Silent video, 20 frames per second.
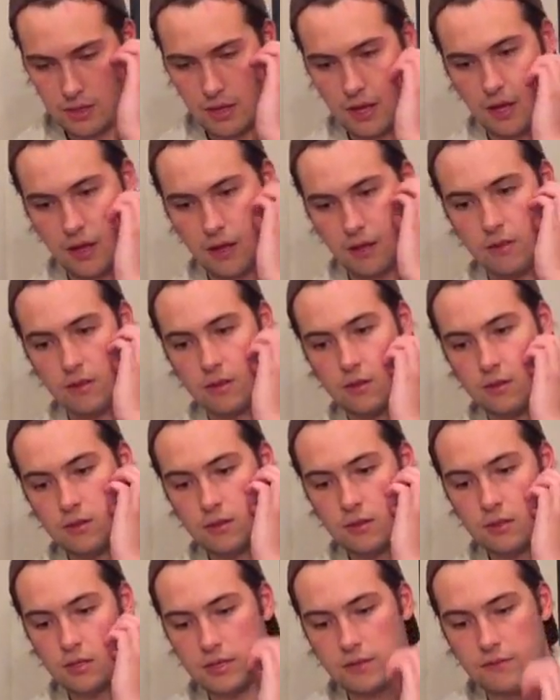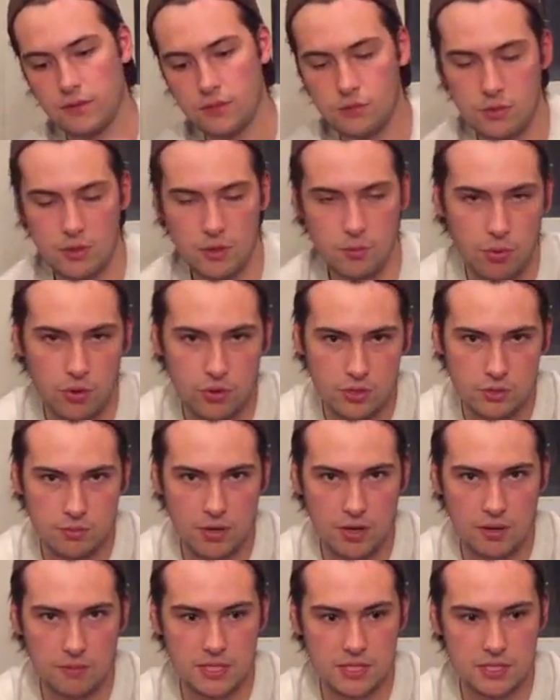The difference with the pulse
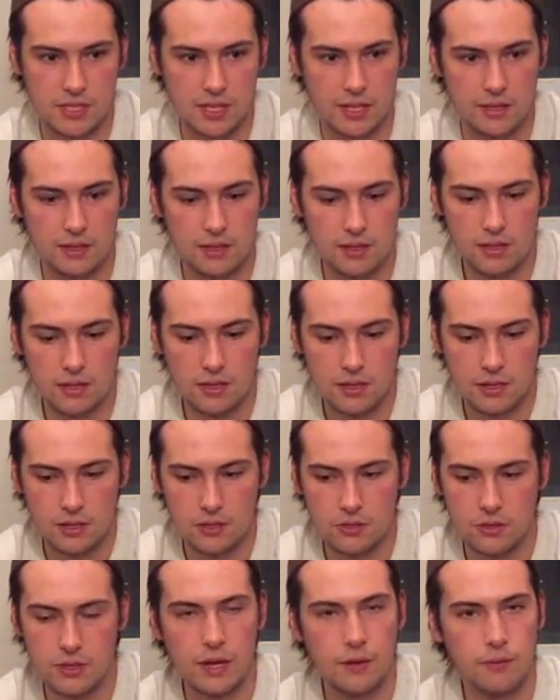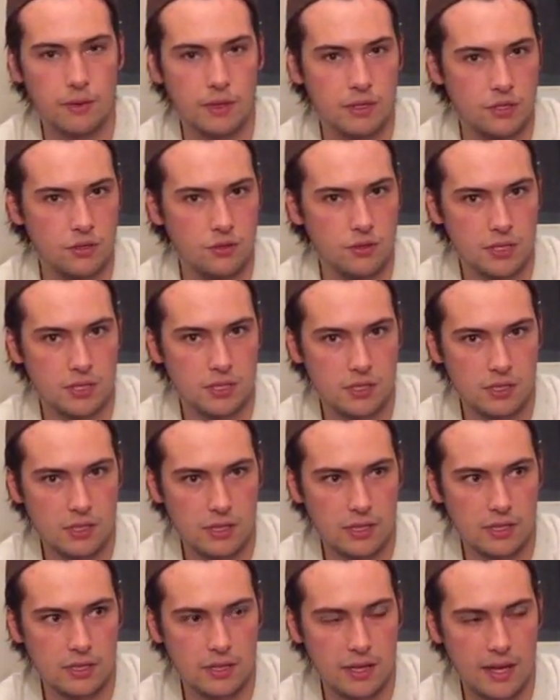bomb is that you can't really do this
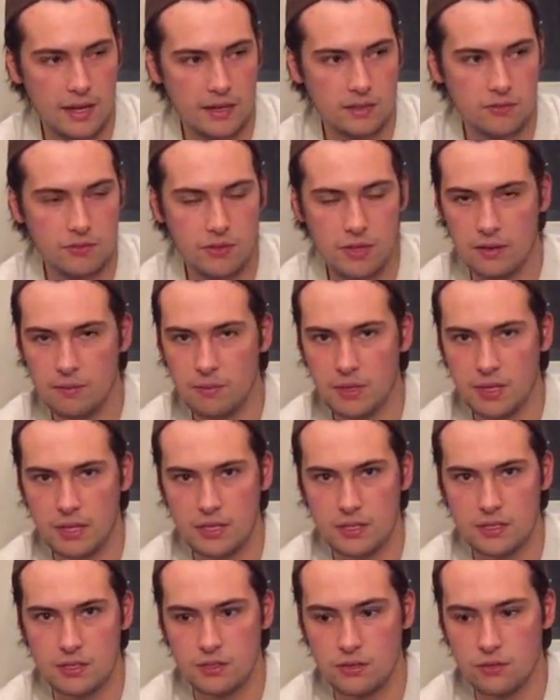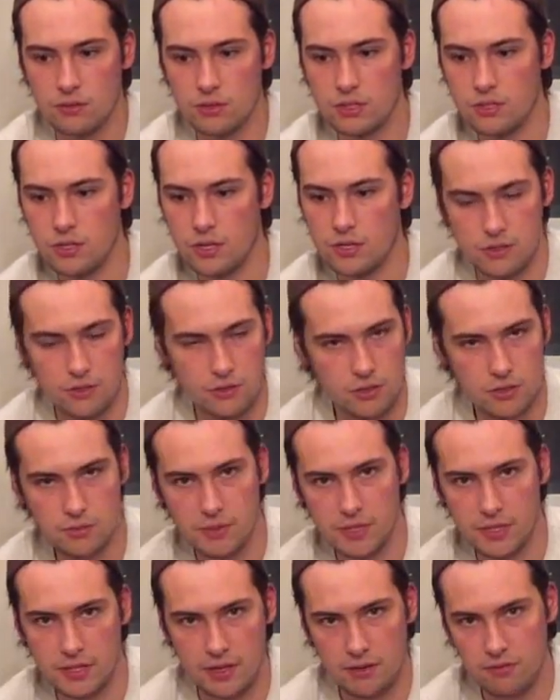in an active game, because you only charge your
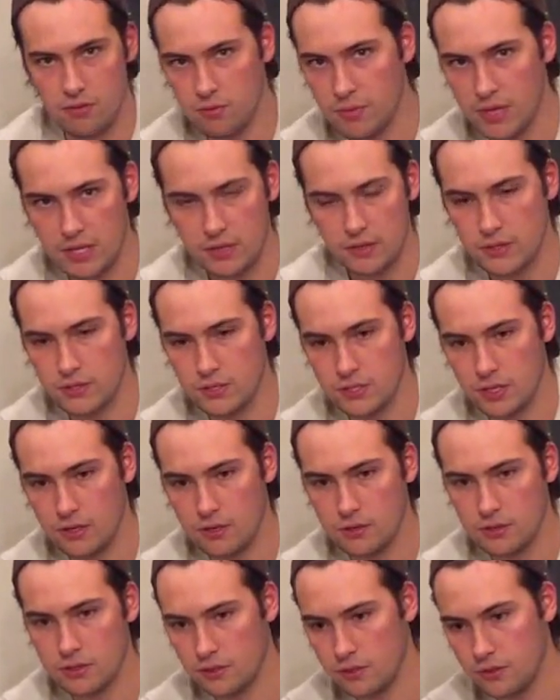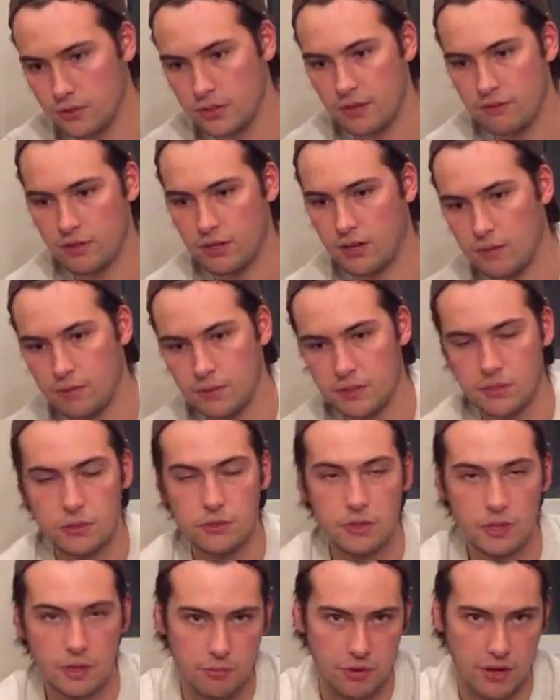ultimate every minute or so, so you only have an
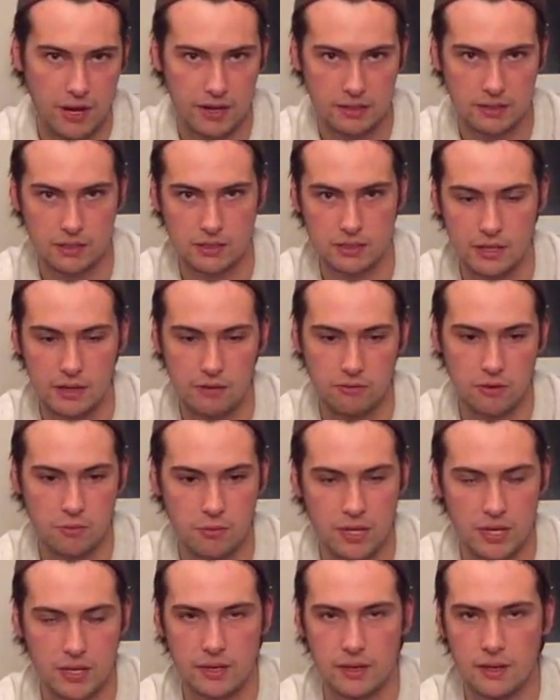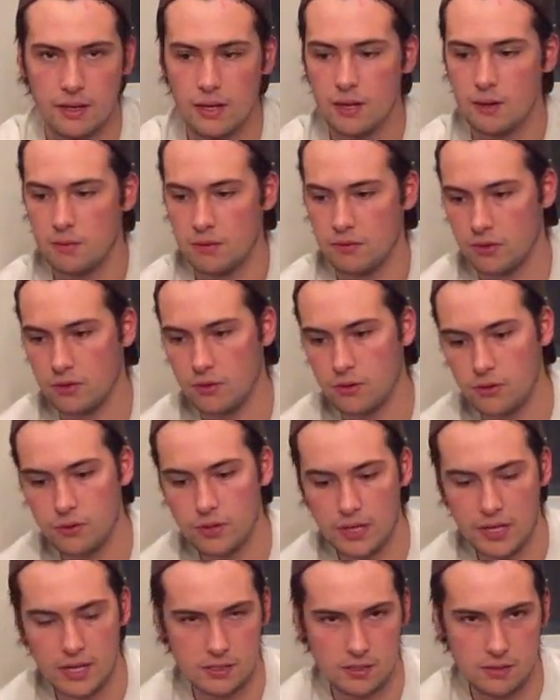opportunity to practice every minute. If you go
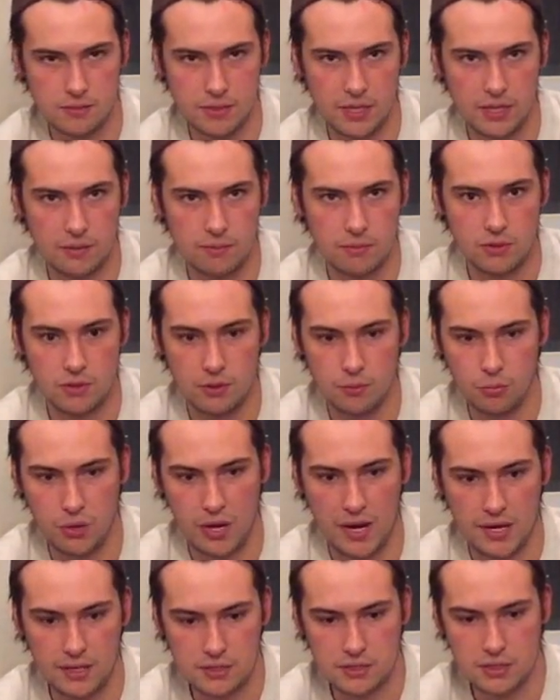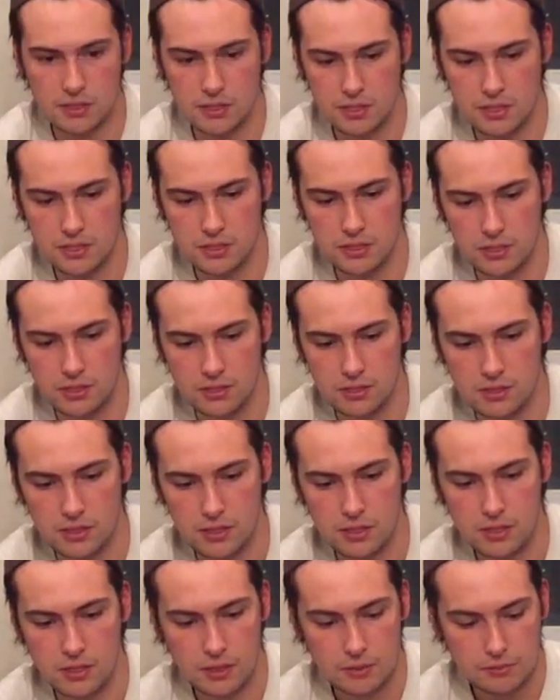into a custom game, you can practice the distance.